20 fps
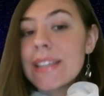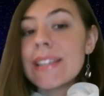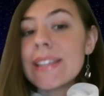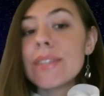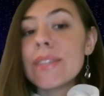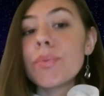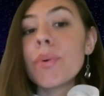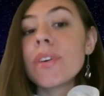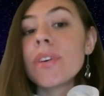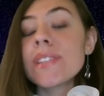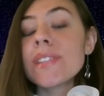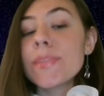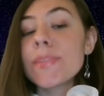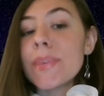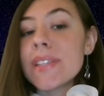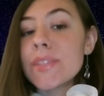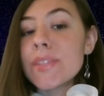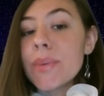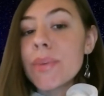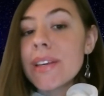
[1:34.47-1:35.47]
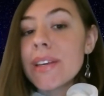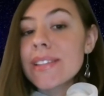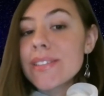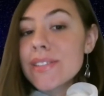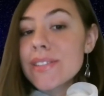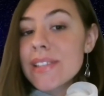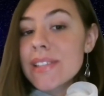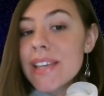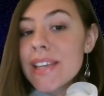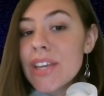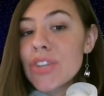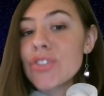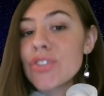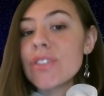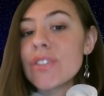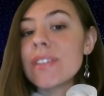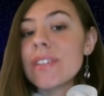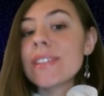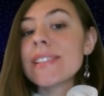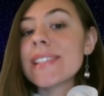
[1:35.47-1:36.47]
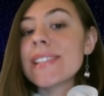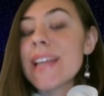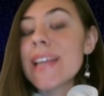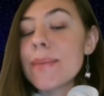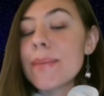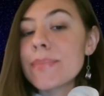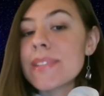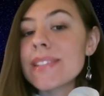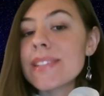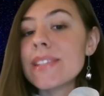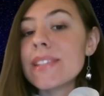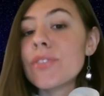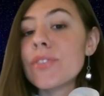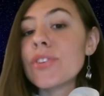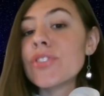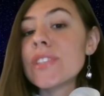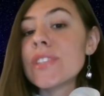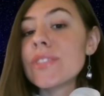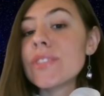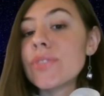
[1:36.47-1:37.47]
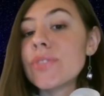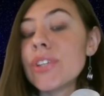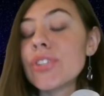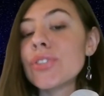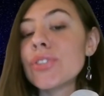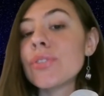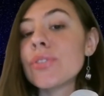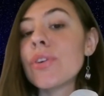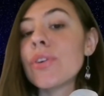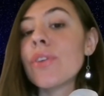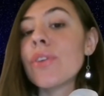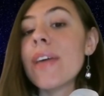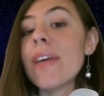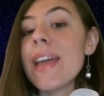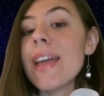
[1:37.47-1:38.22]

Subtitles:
that World Space Week Association accepts the registration of